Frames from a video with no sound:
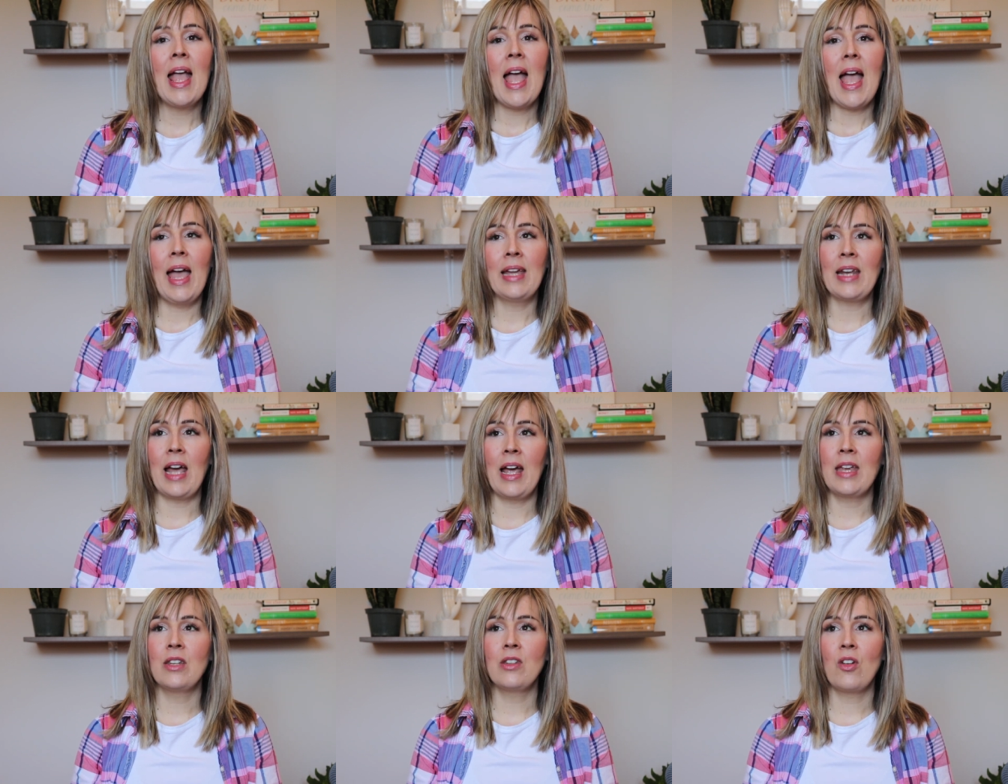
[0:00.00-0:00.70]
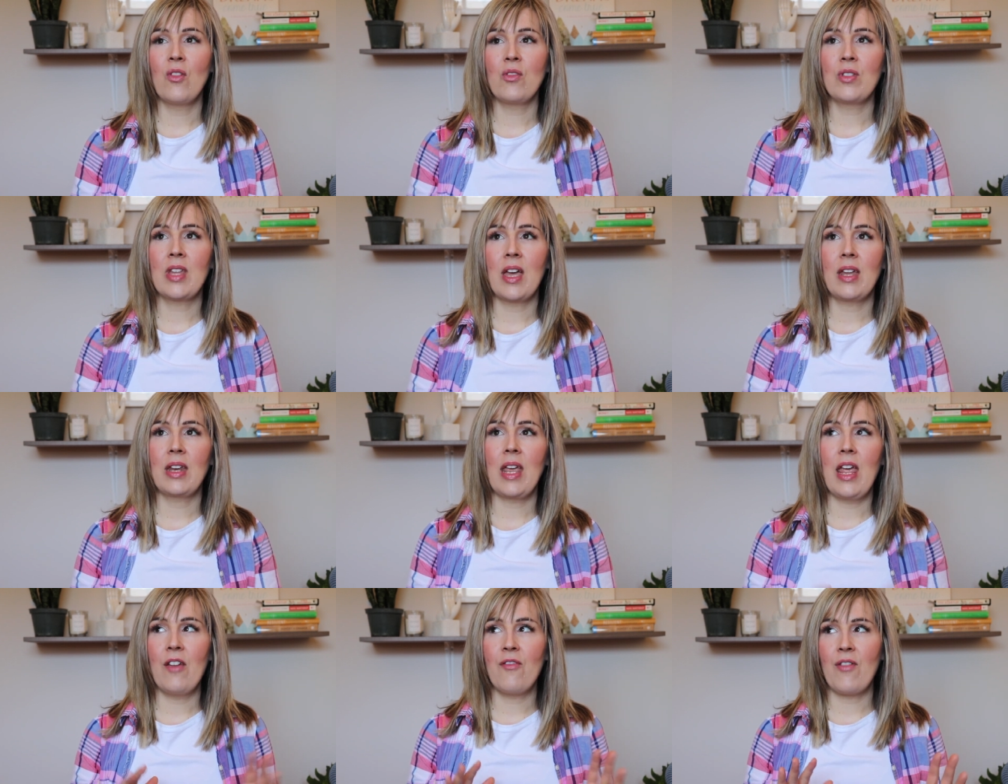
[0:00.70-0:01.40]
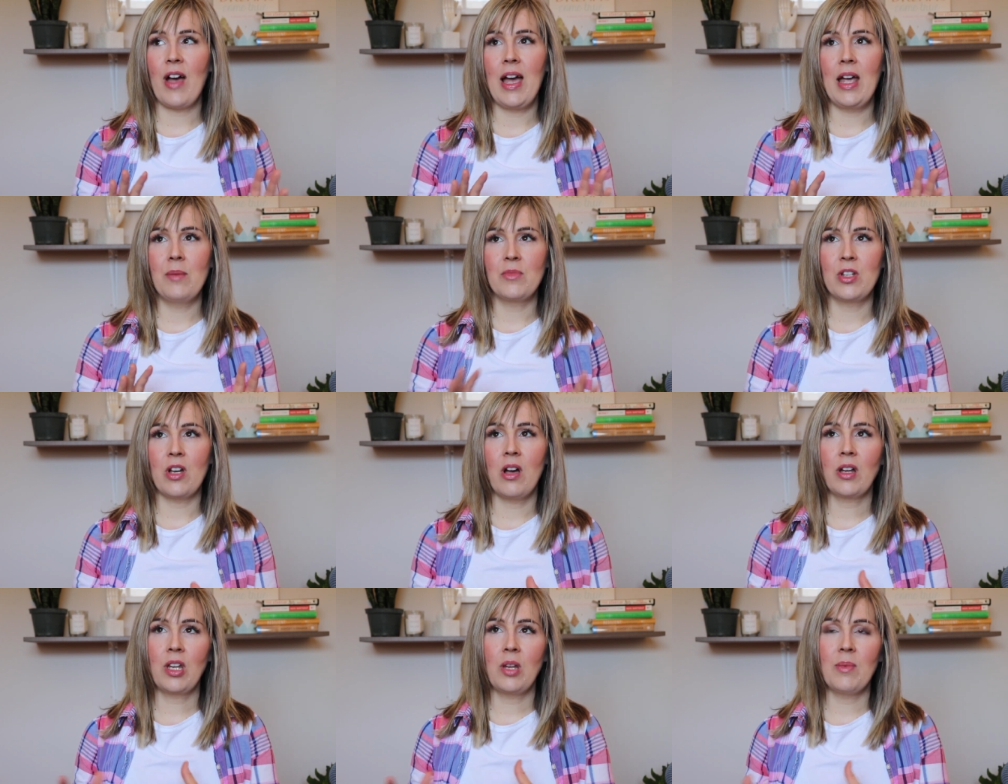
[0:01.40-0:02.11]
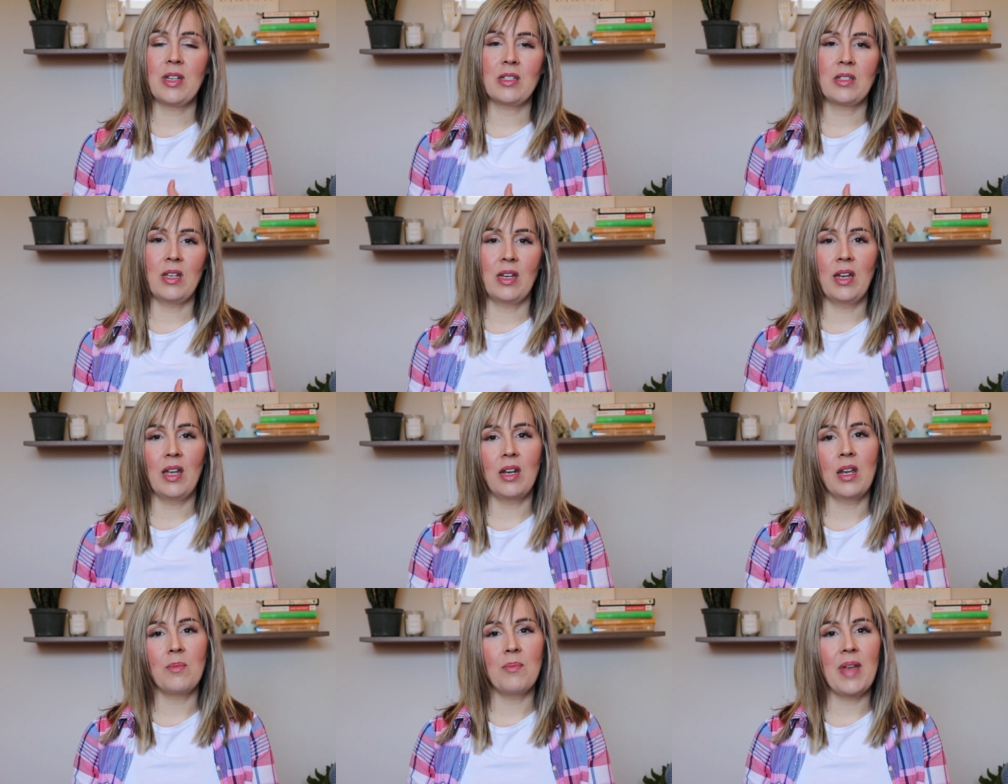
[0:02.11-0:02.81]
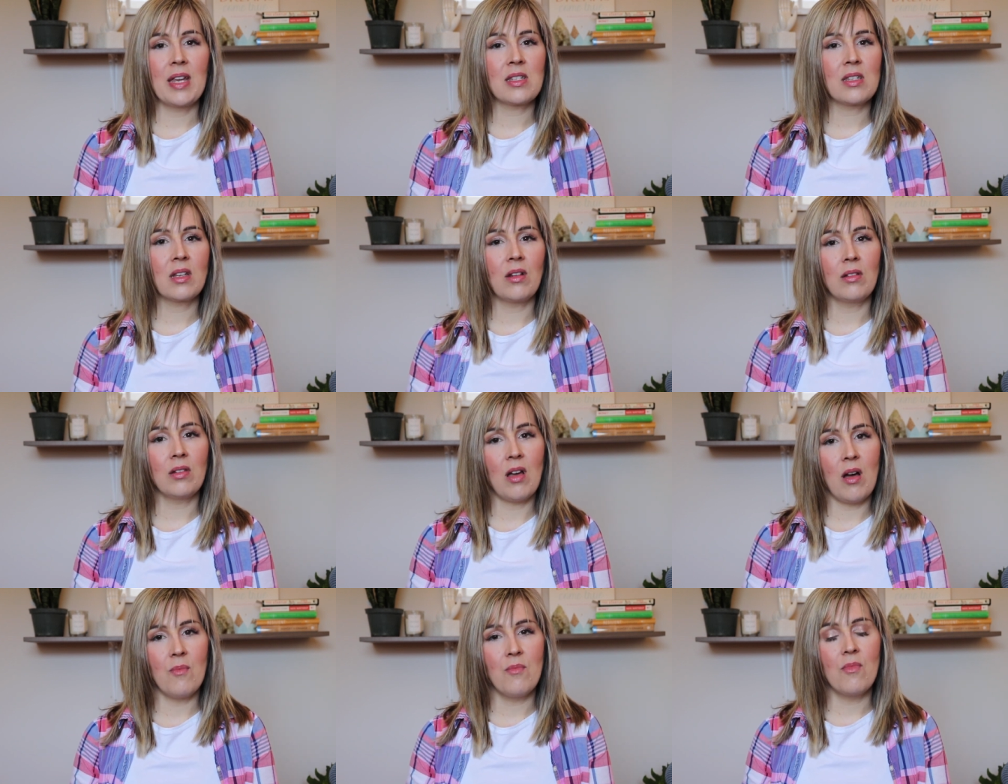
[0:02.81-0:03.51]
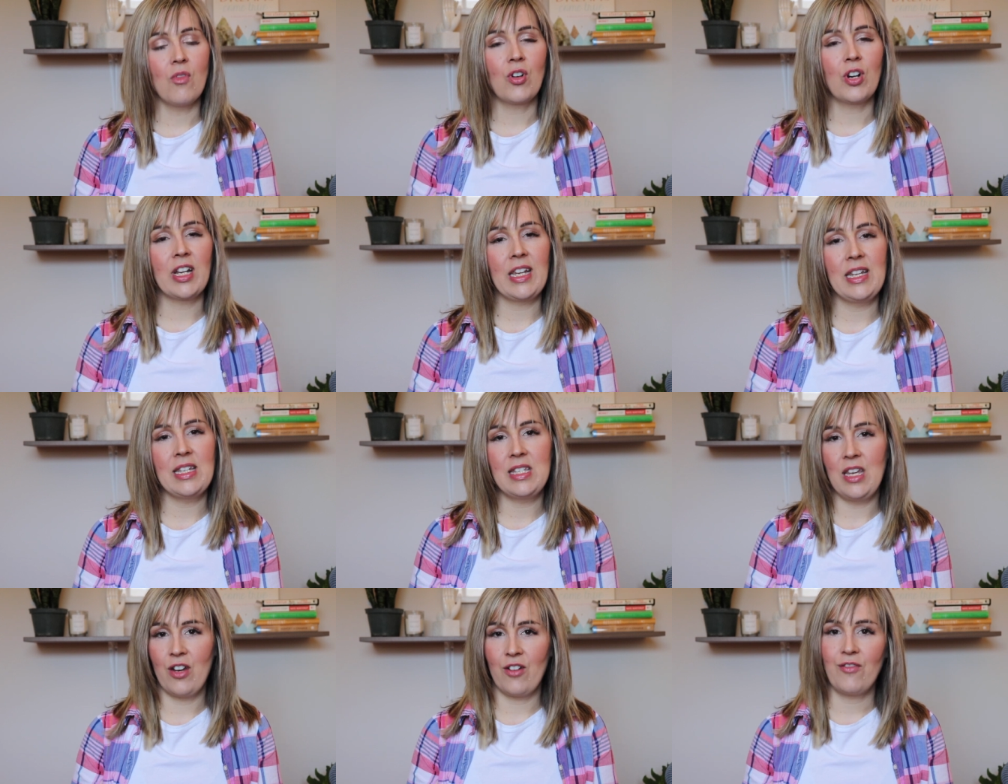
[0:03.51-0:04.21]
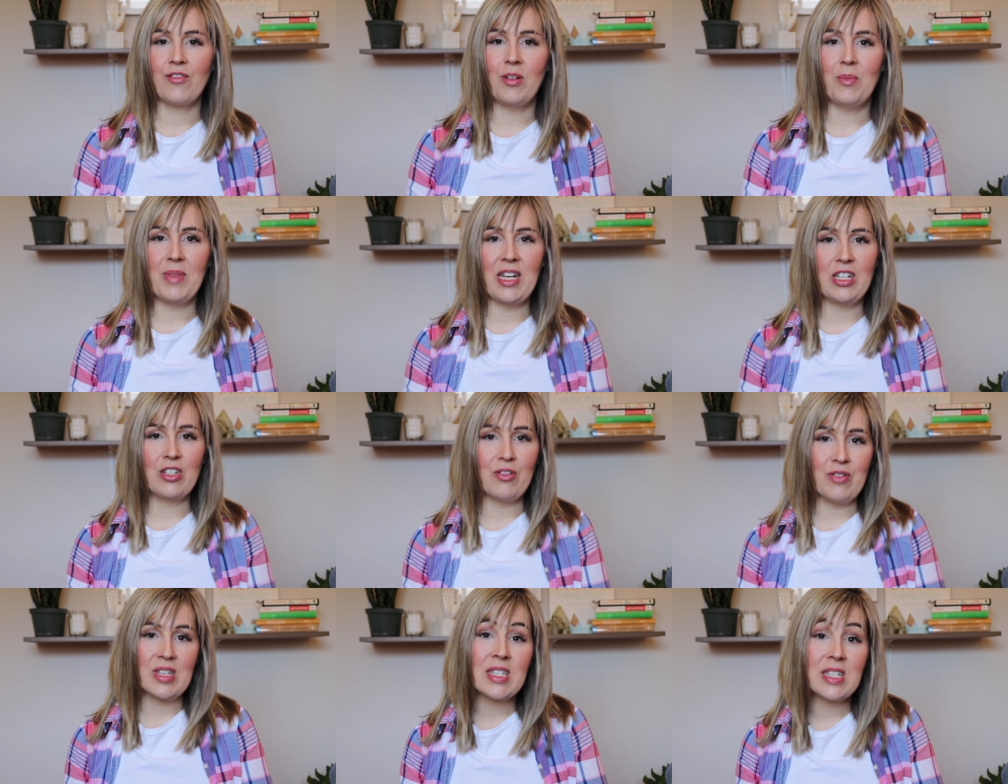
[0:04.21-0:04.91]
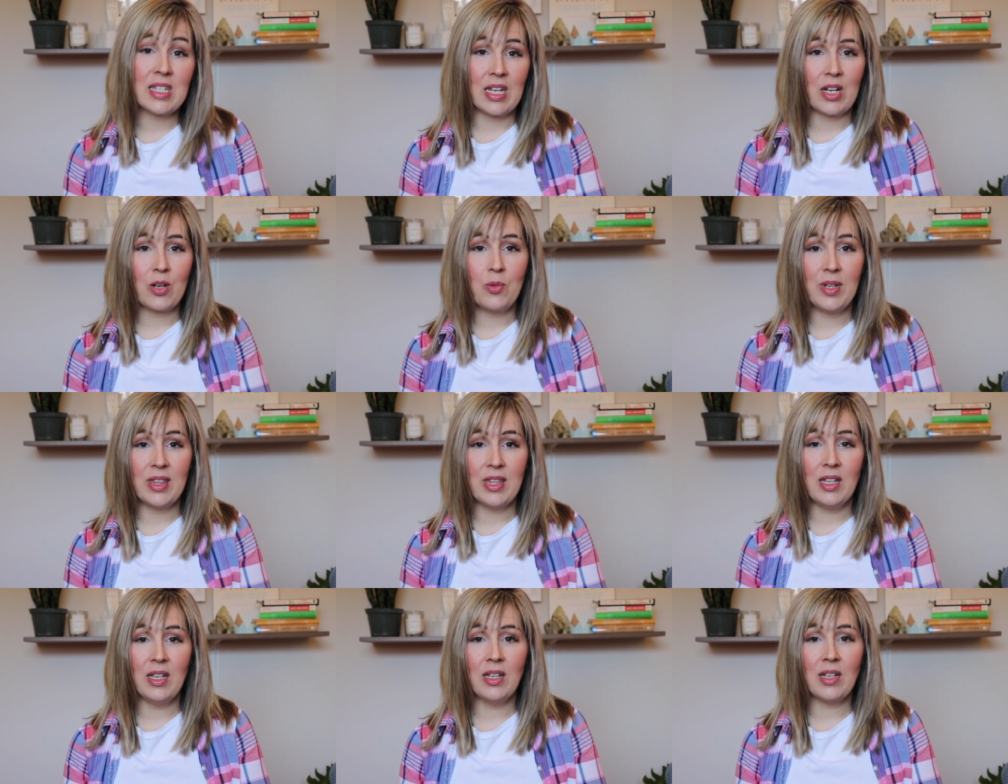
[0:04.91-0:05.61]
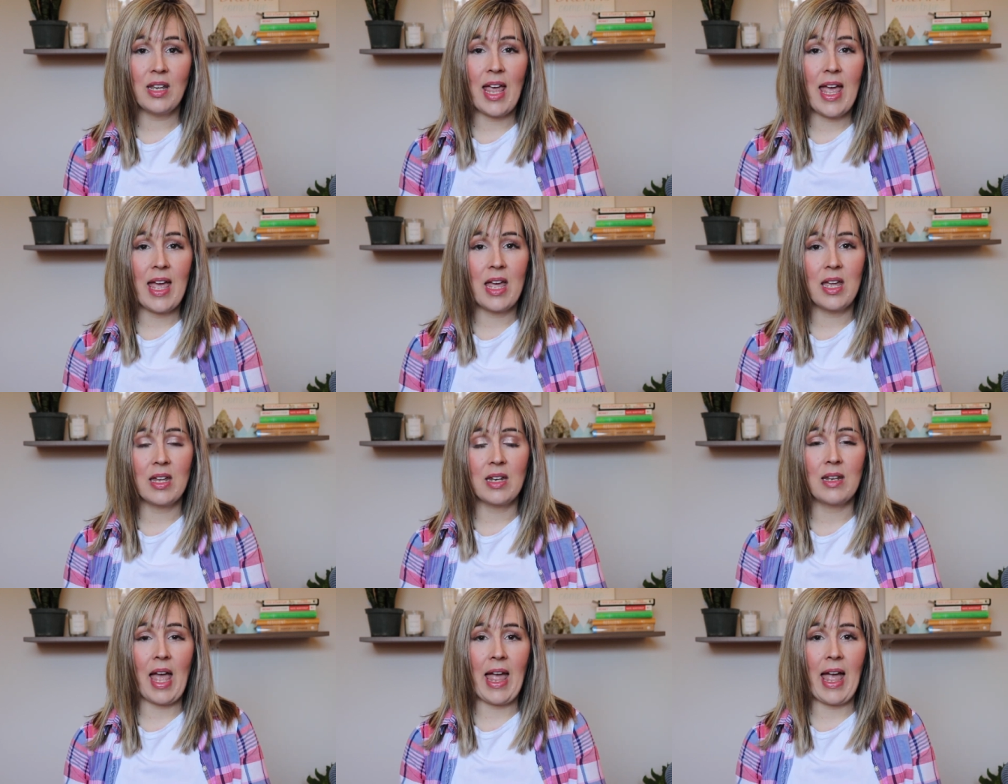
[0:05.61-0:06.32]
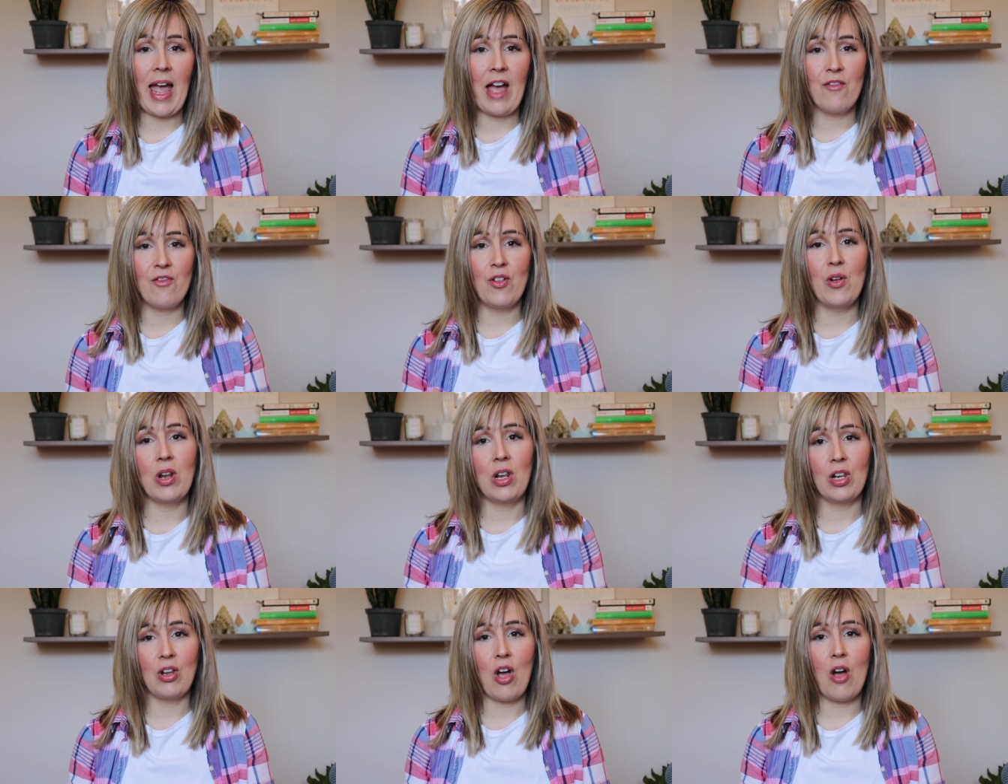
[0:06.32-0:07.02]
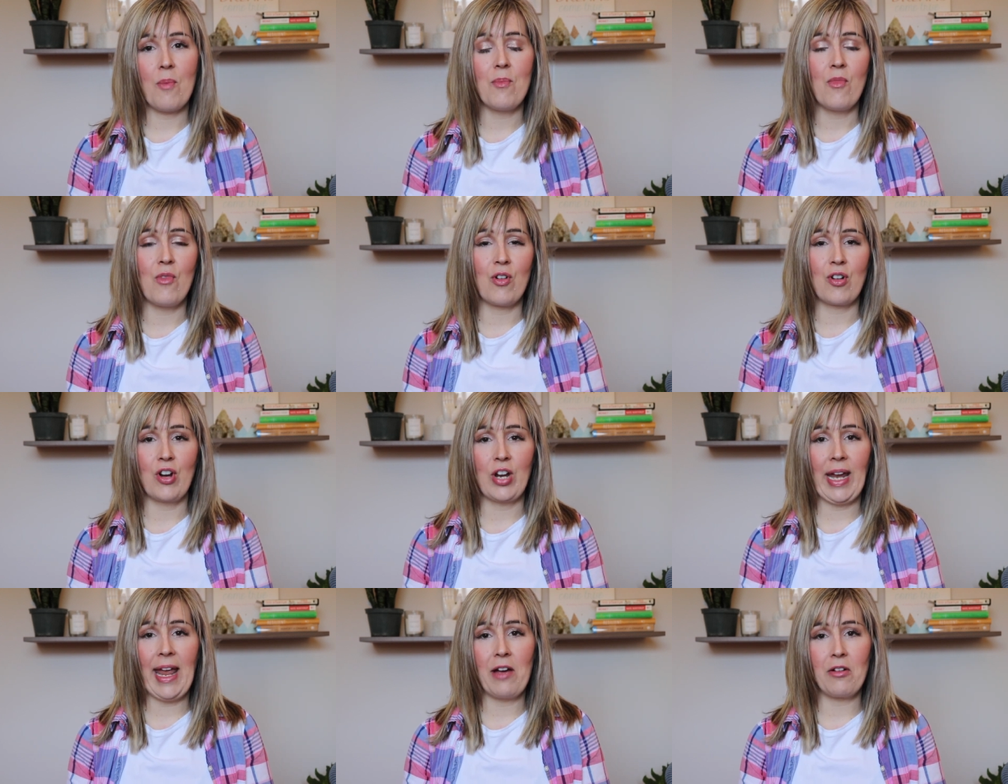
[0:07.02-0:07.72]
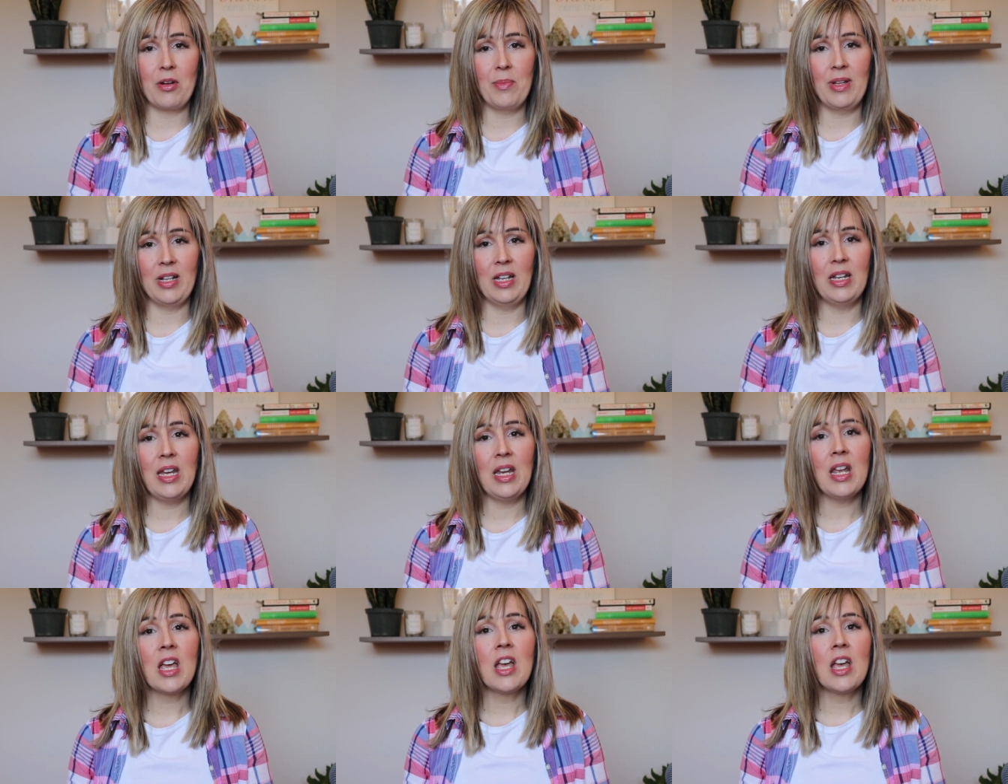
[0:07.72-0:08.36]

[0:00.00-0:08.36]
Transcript: And I know that if I'm documenting it, it makes it a lot more easier for me to stick with it and have a lot more accountability.